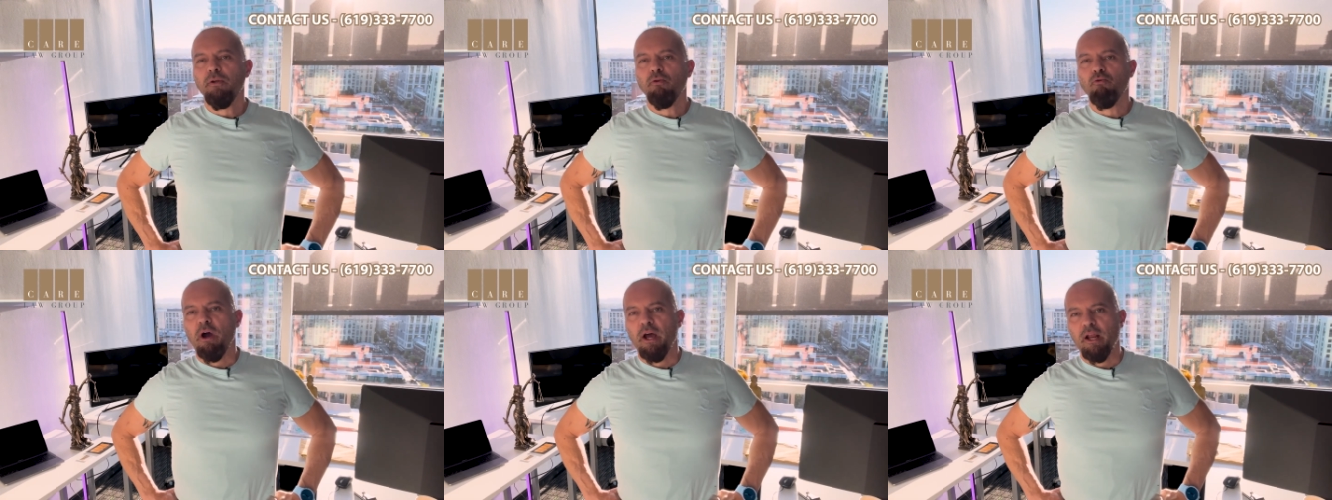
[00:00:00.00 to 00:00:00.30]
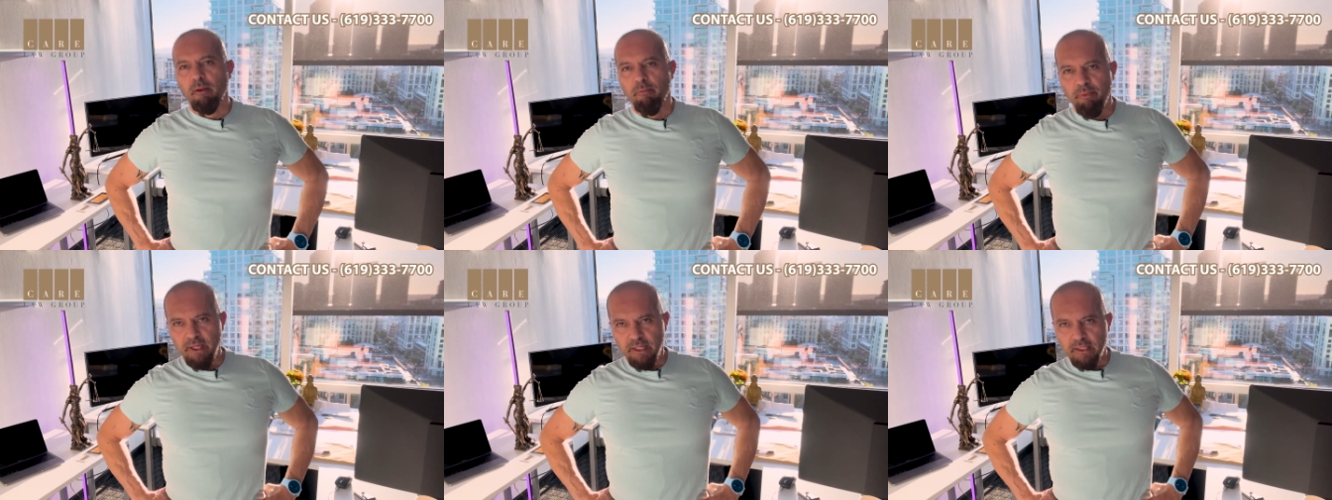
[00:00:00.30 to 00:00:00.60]
quite
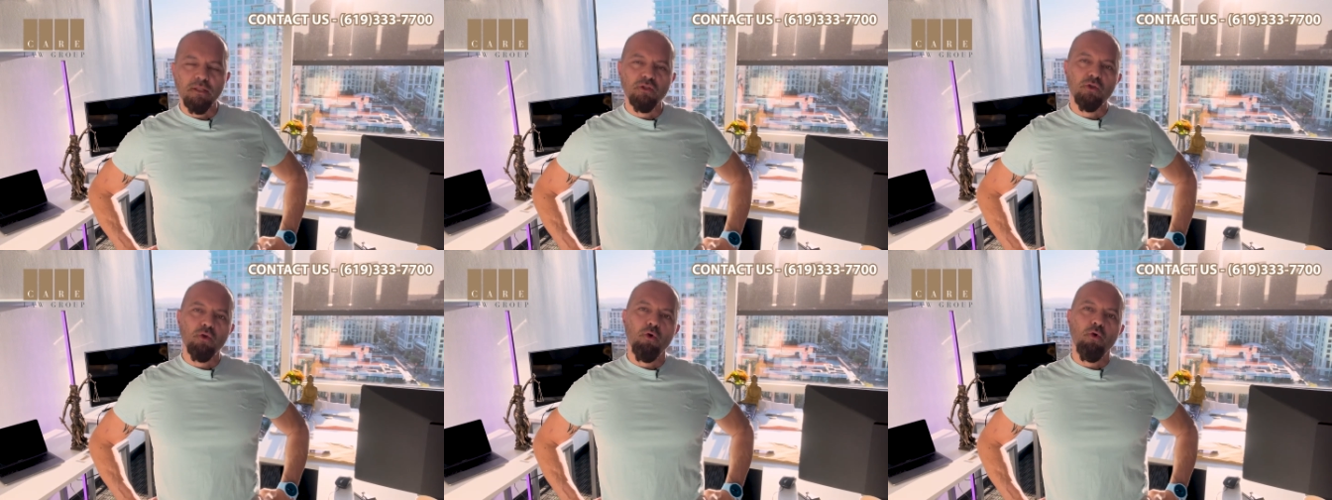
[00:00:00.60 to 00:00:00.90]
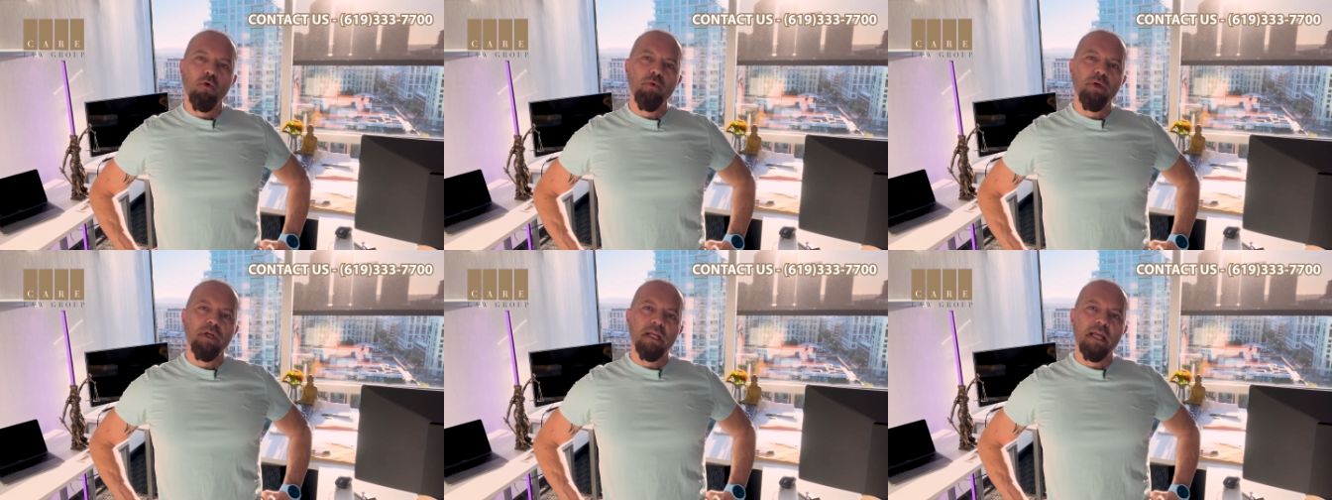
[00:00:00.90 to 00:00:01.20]
a bit. So
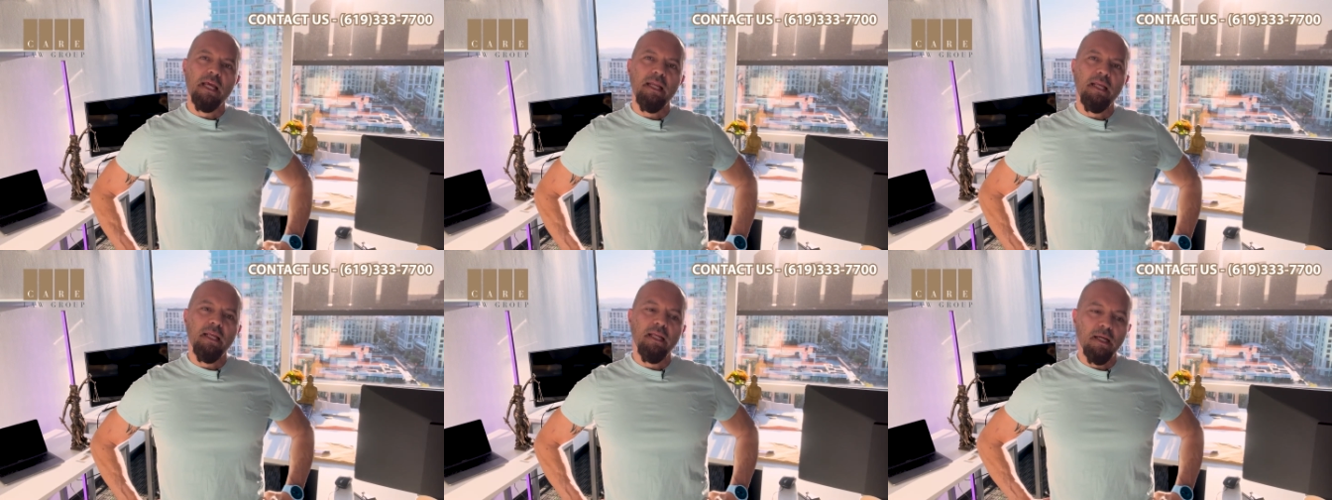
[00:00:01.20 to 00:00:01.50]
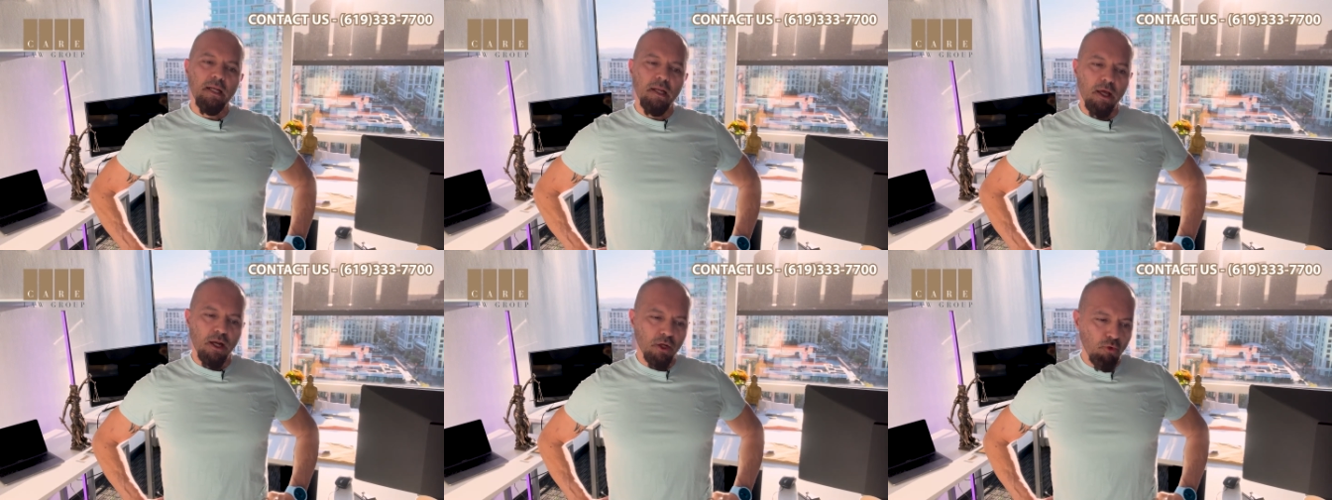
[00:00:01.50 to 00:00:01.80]
we're getting a
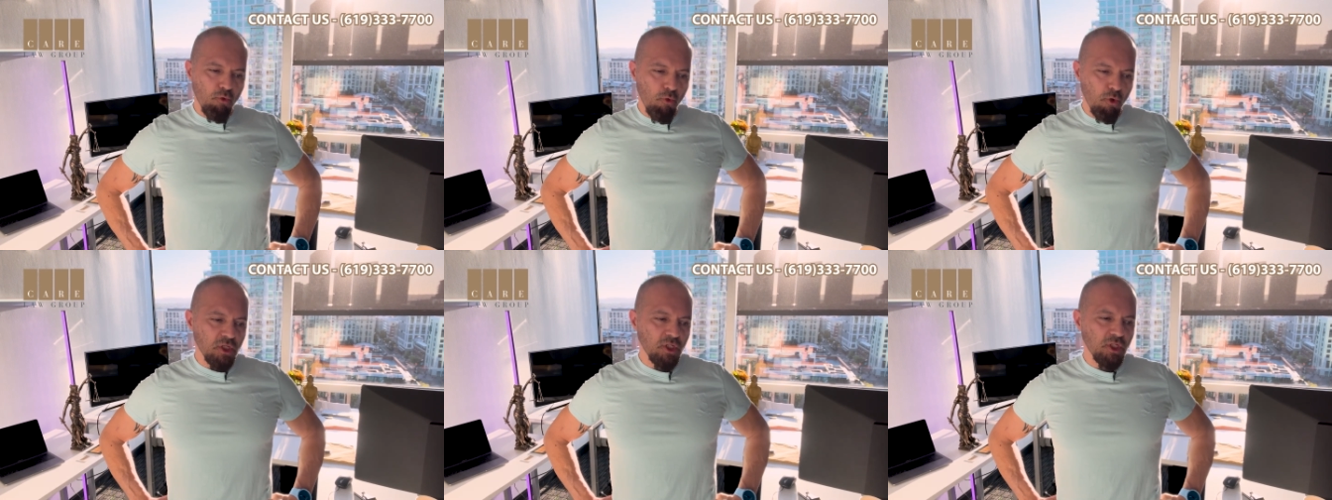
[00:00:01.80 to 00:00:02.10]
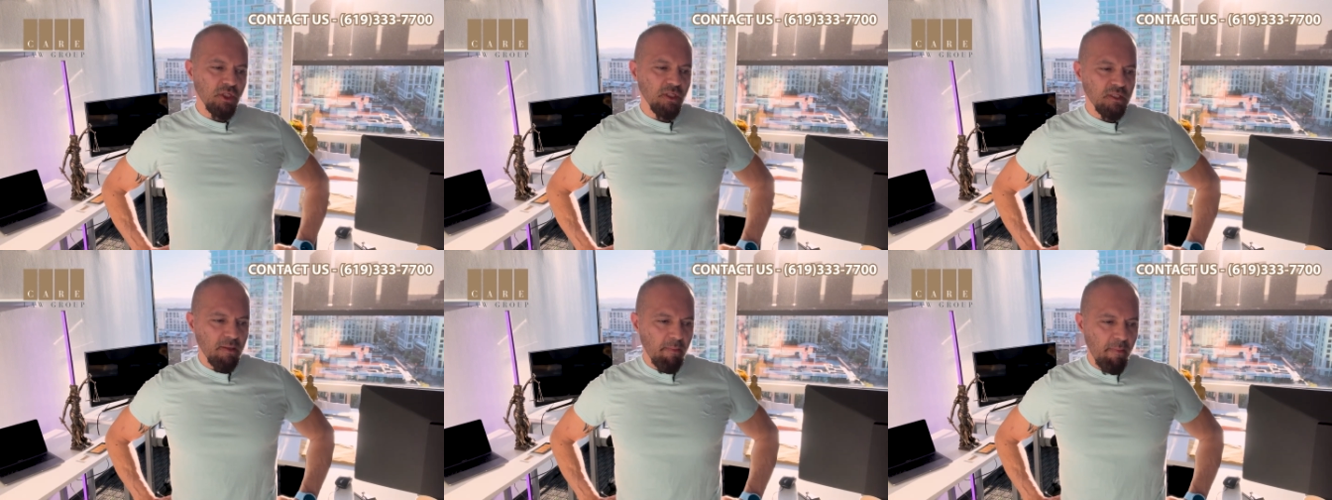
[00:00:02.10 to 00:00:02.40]
lot of
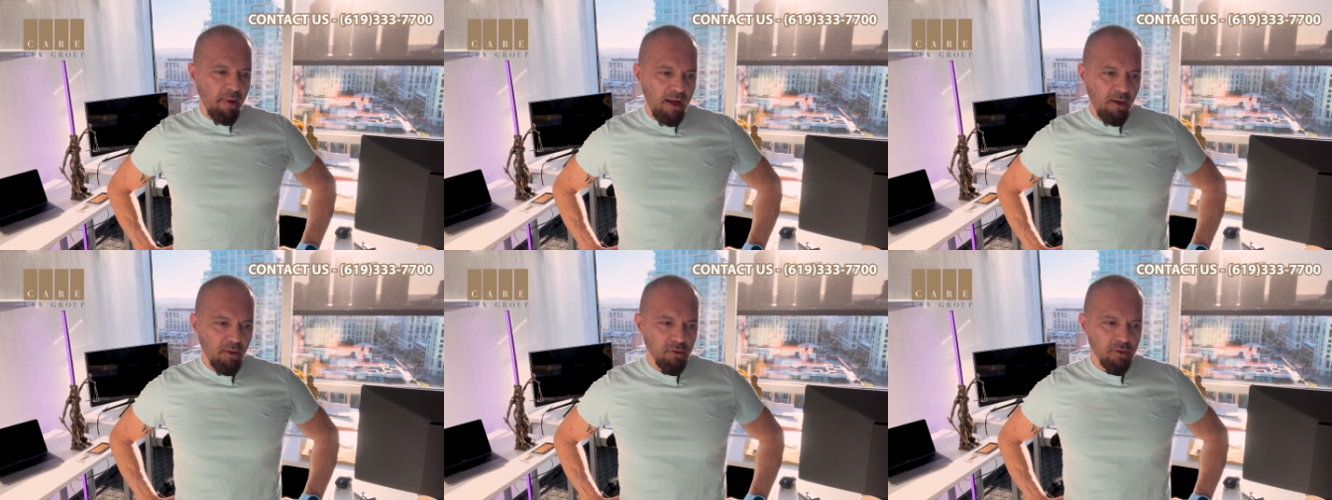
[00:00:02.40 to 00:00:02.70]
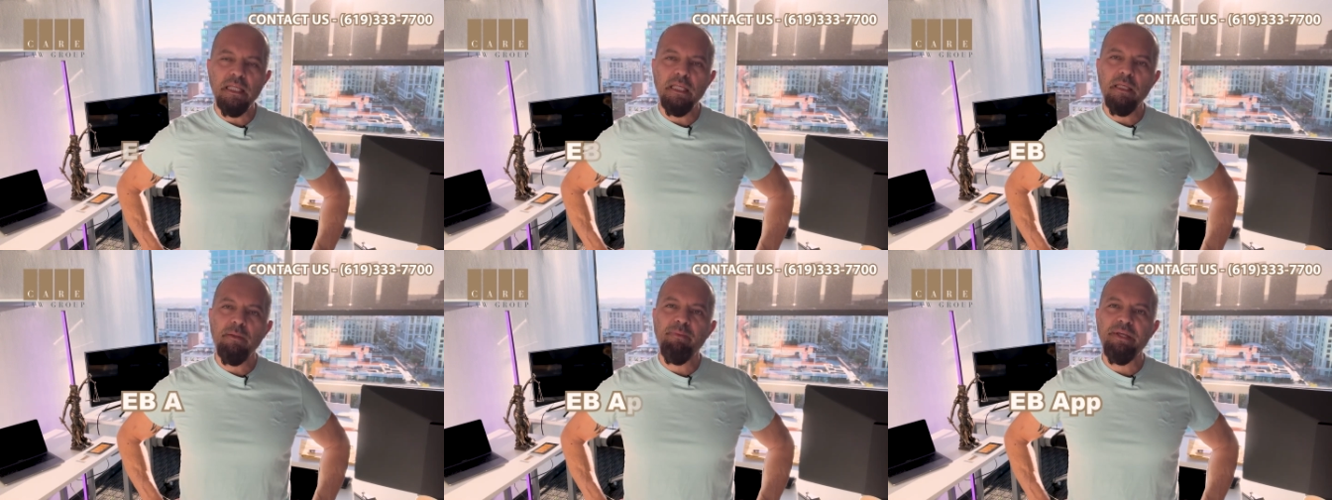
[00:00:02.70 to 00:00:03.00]
questions
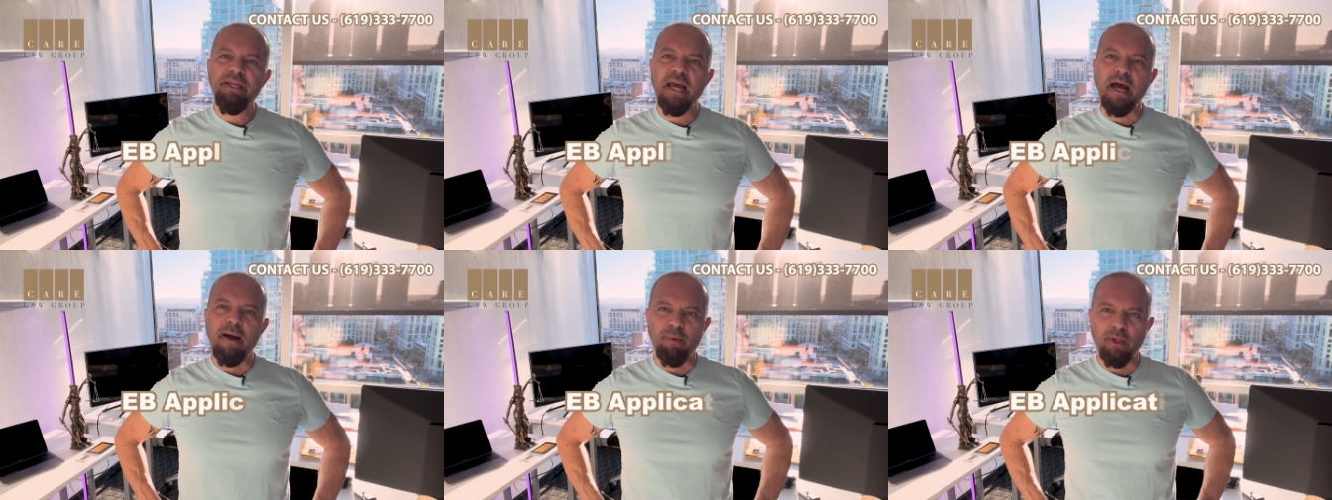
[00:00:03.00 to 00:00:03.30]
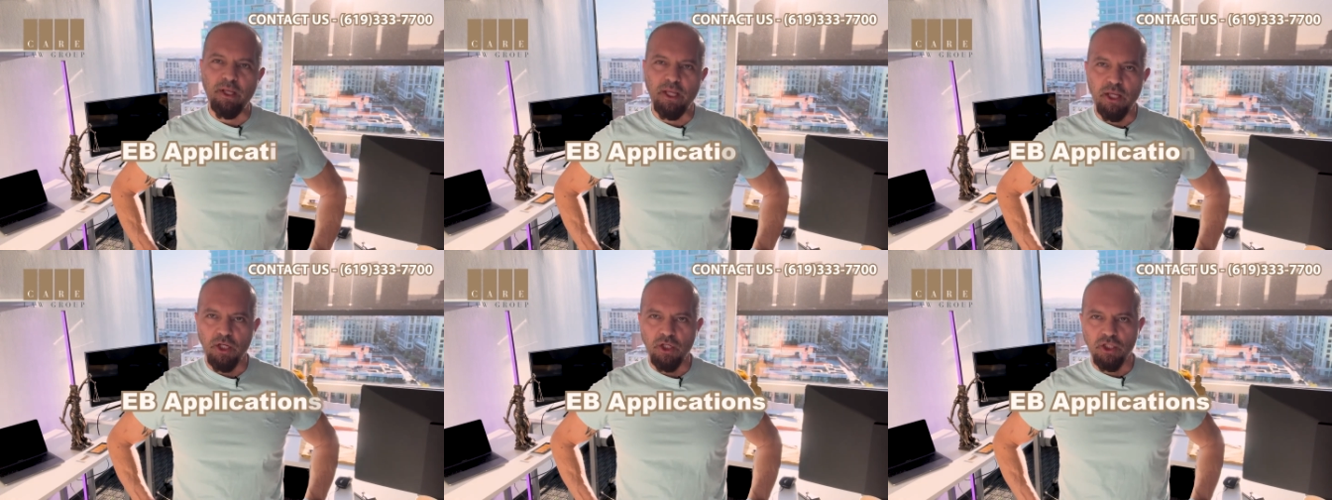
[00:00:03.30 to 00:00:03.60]
about EB
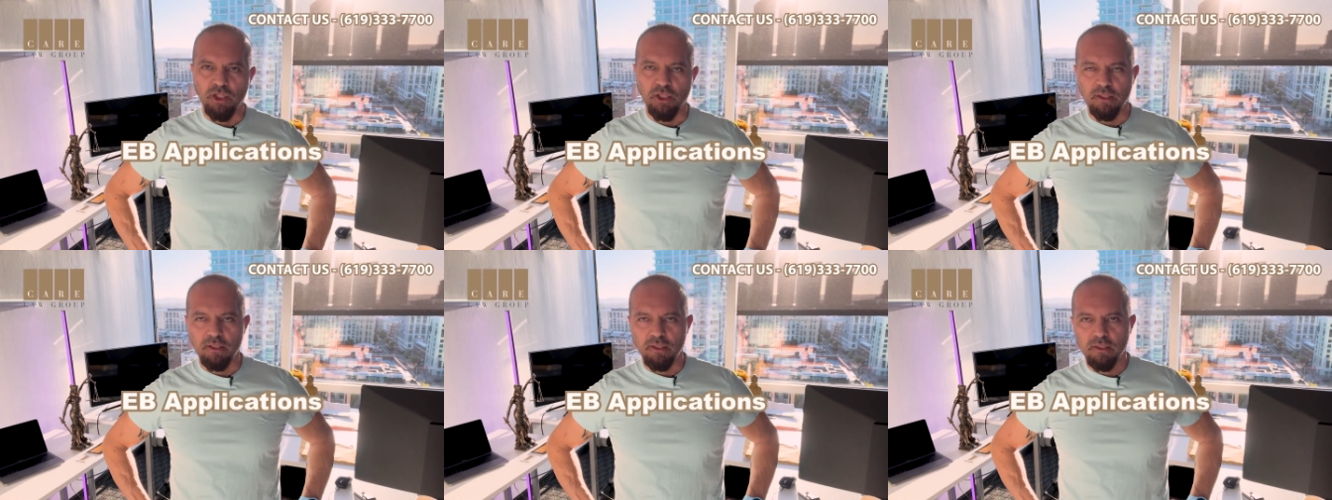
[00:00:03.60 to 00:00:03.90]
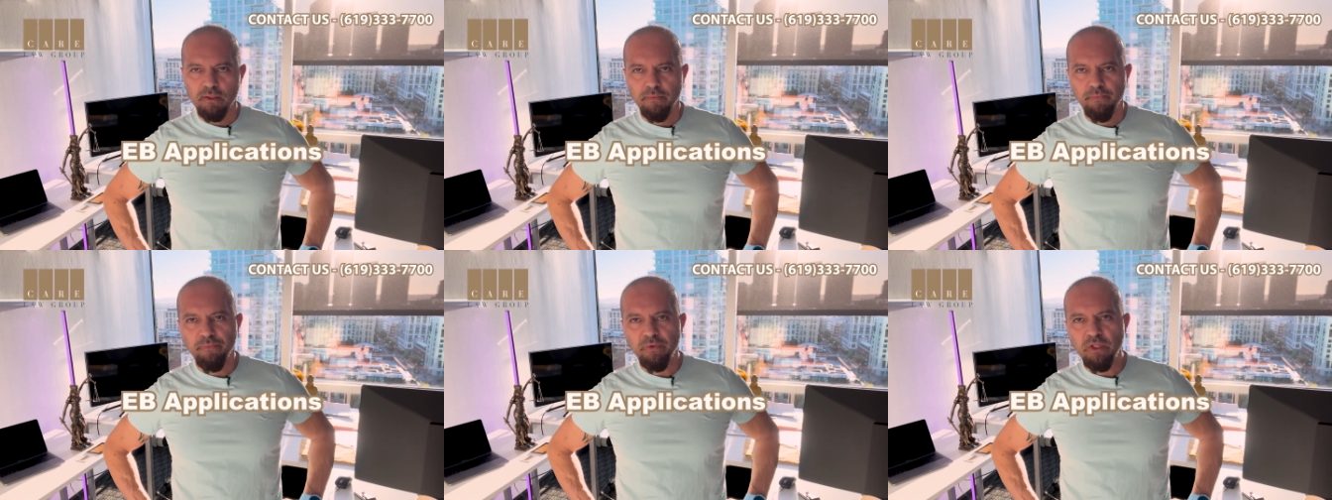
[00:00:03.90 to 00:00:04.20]
applications.